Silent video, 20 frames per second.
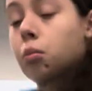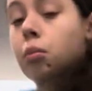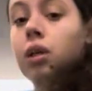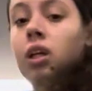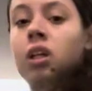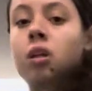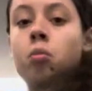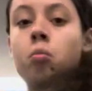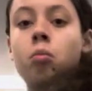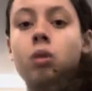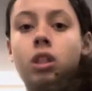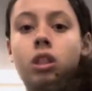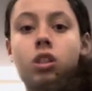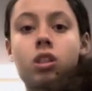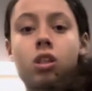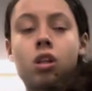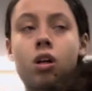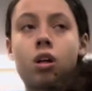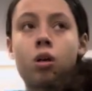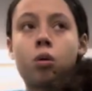But in the
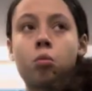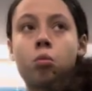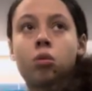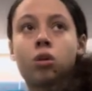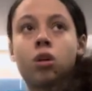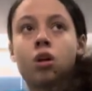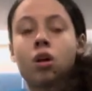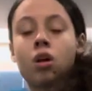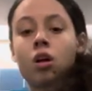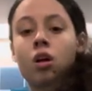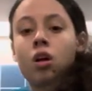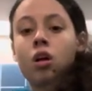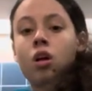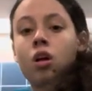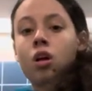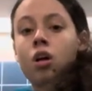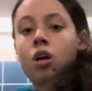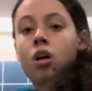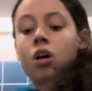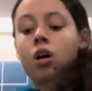meantime,
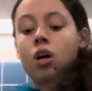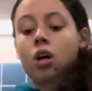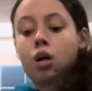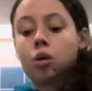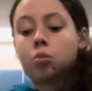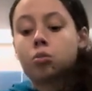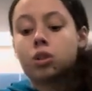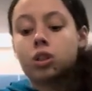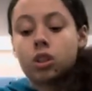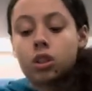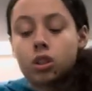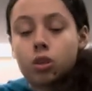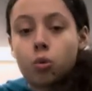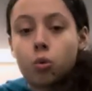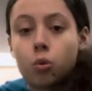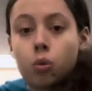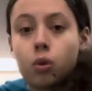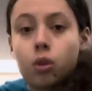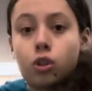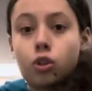I'm just
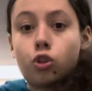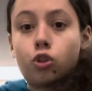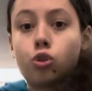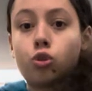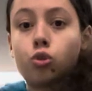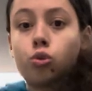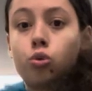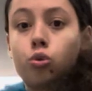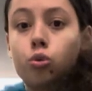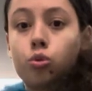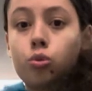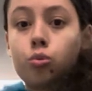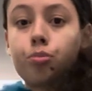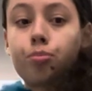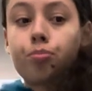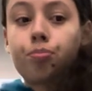going to